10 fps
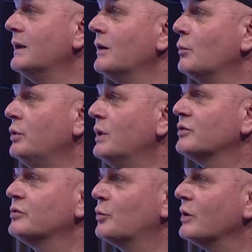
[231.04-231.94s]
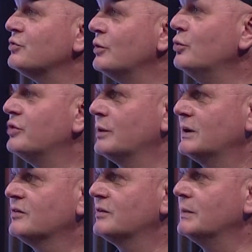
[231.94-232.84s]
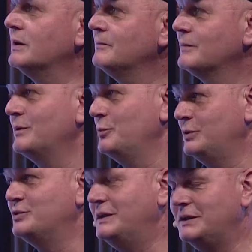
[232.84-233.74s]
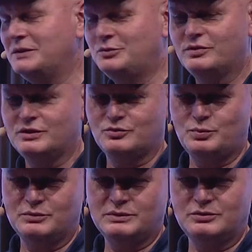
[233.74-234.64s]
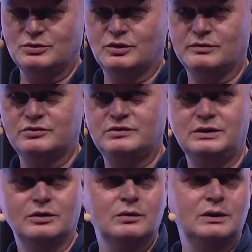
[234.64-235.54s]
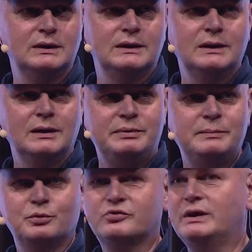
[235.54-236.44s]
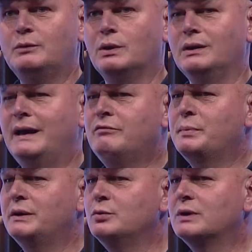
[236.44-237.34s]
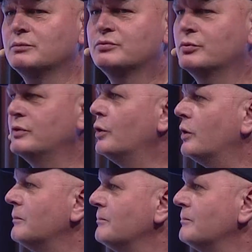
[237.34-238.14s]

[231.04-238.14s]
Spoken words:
when you ask the question, who's our customer, which I did in 2012 when I took over as CEO, people would say, well, everybody who comes through the door.